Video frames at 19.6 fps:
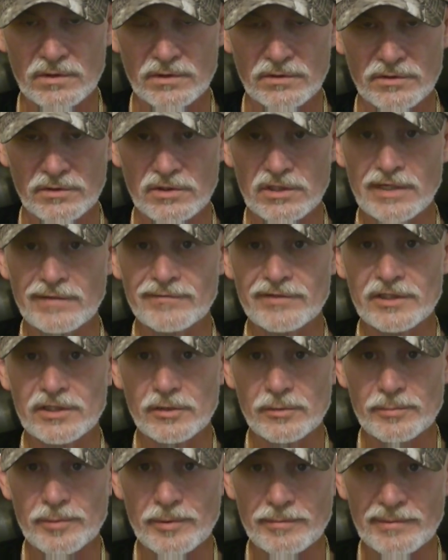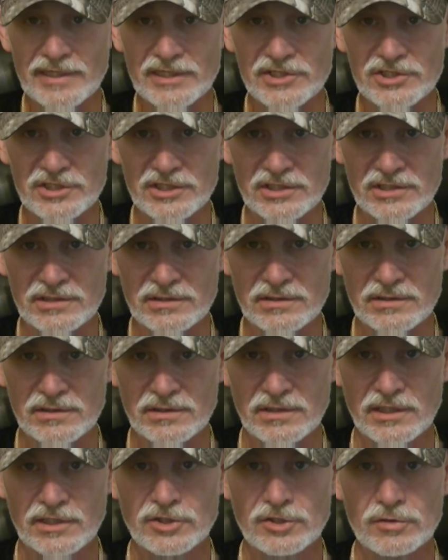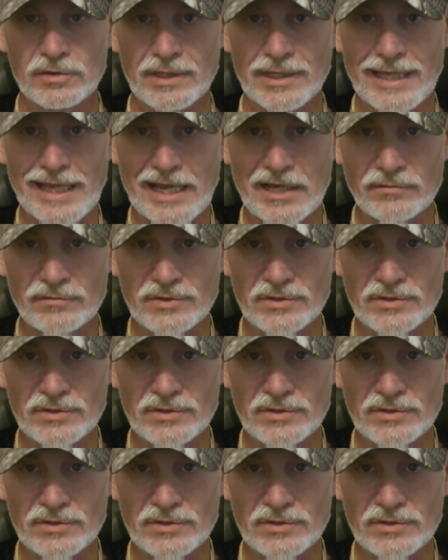They're giving you permission, and you're allowed